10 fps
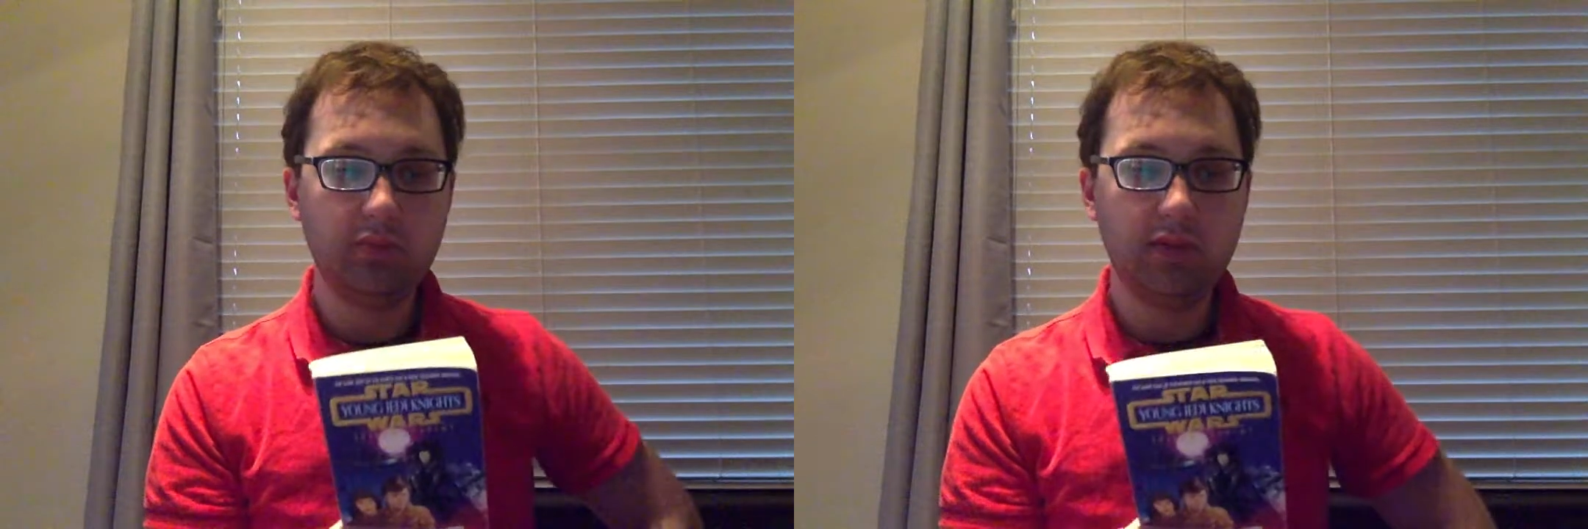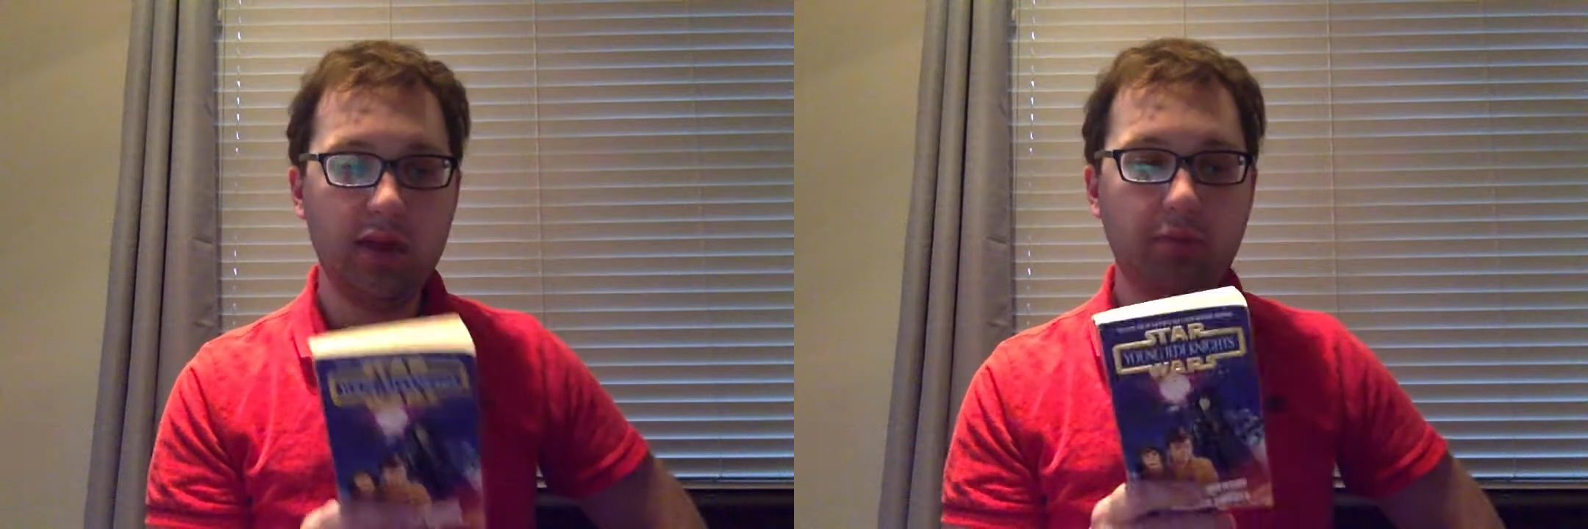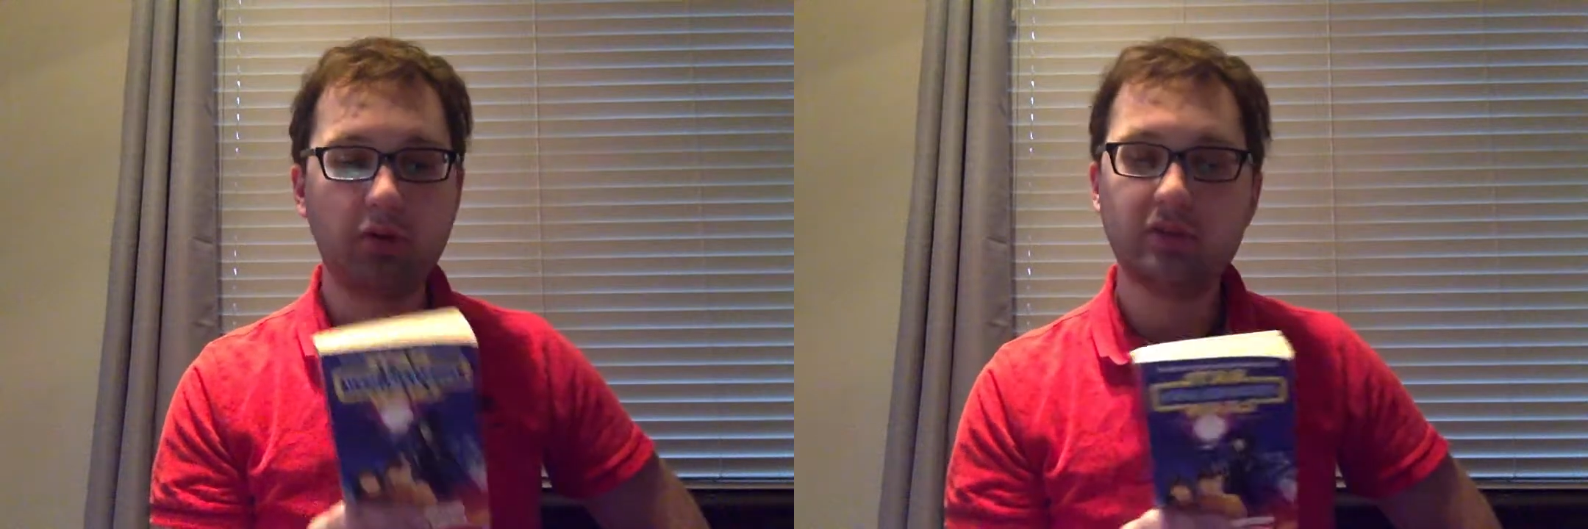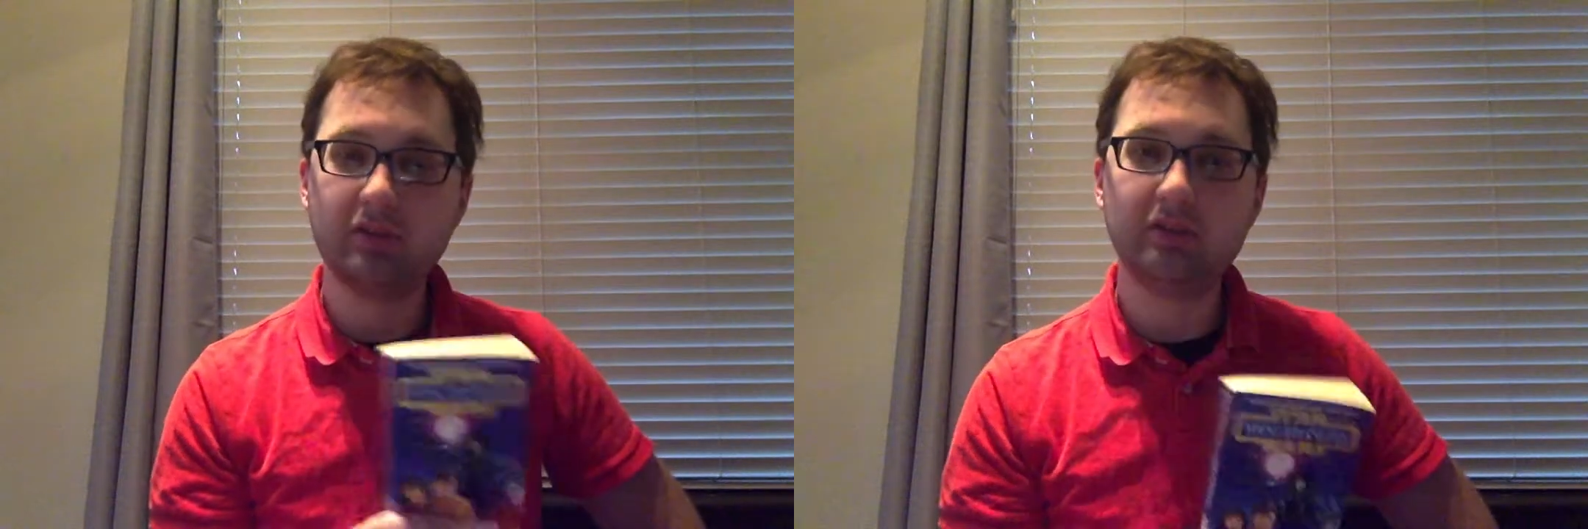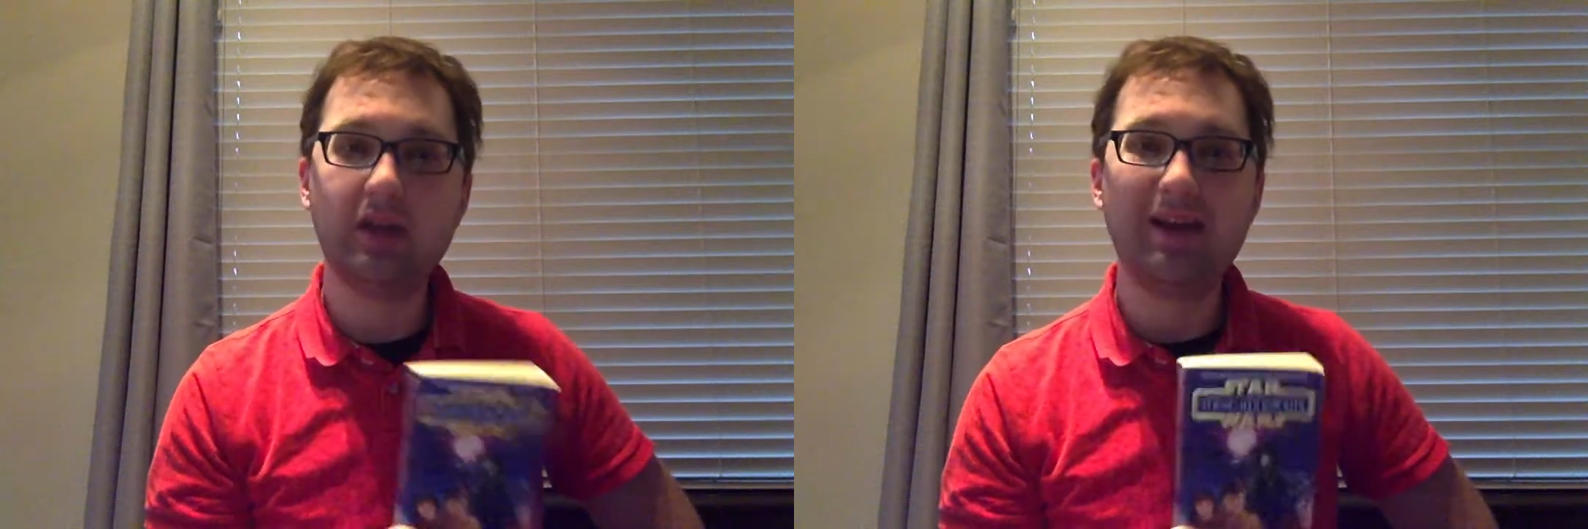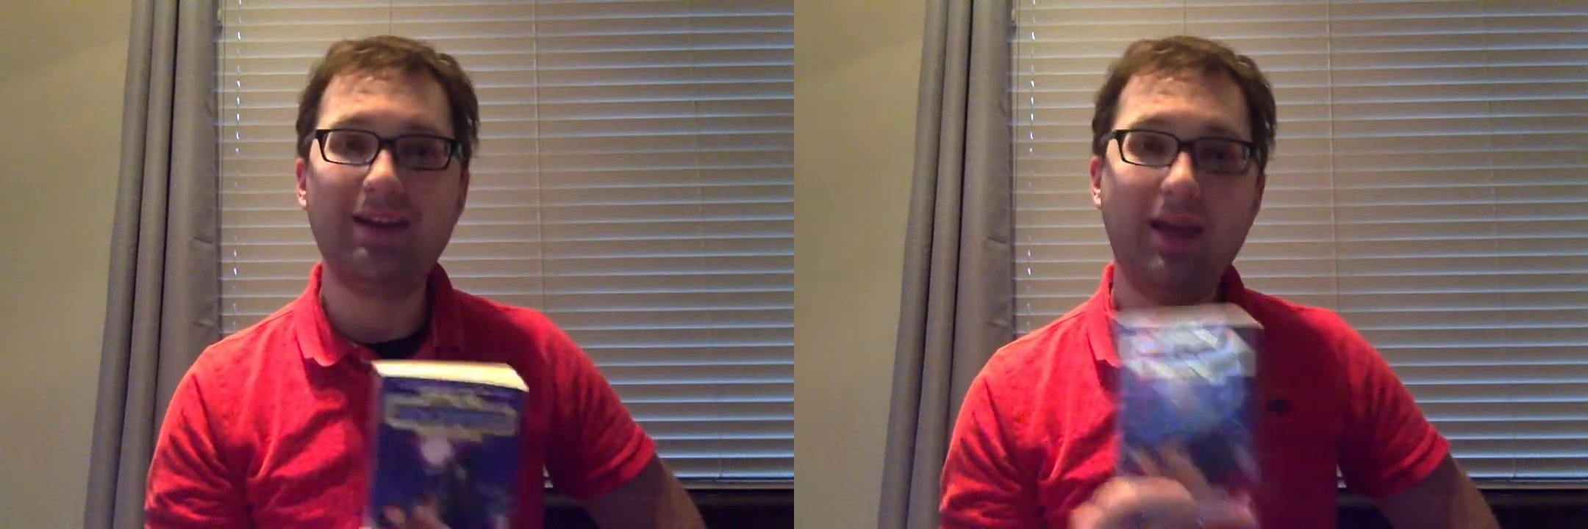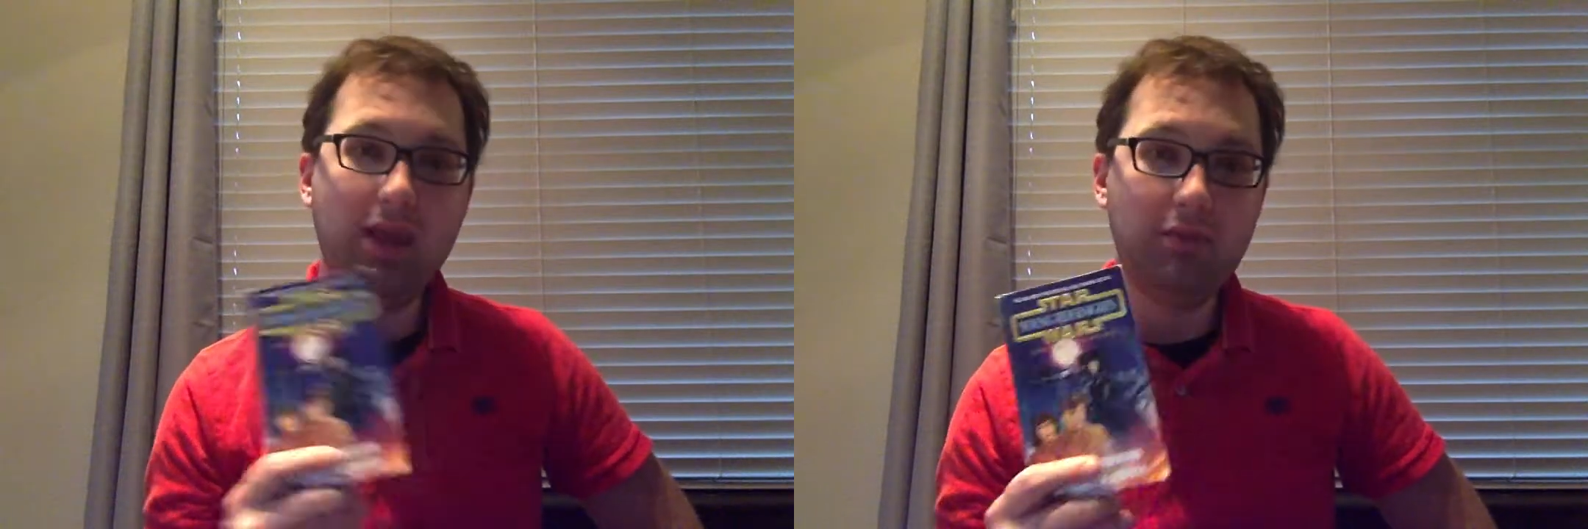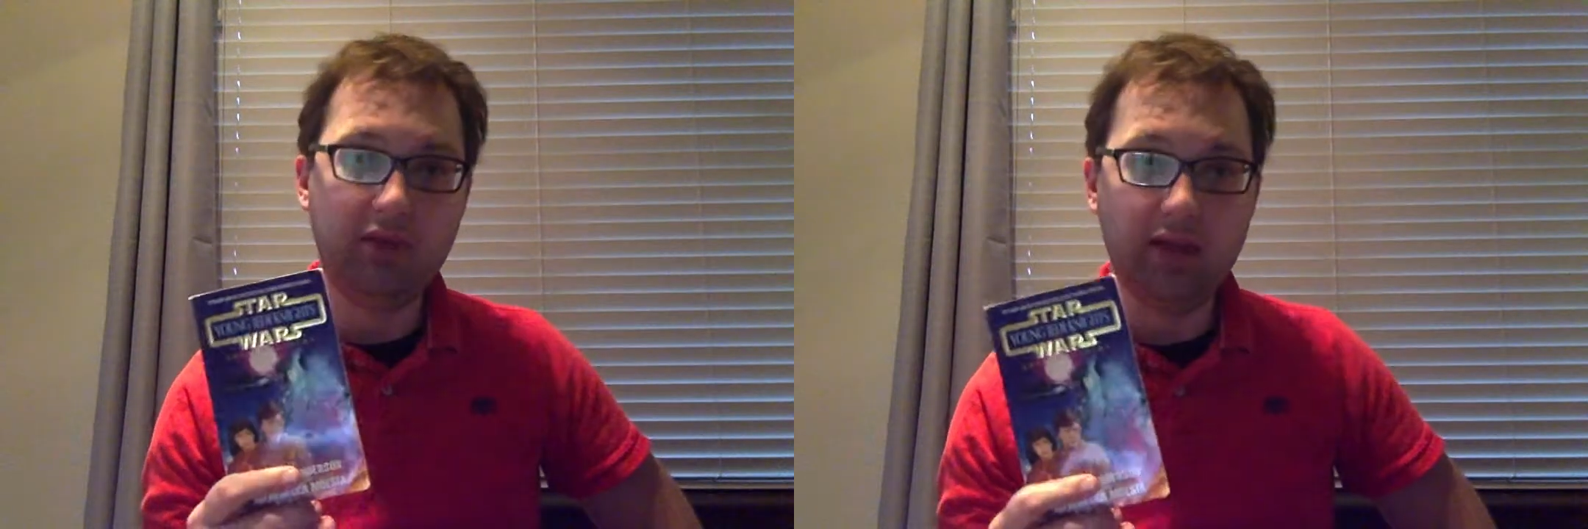that person is not named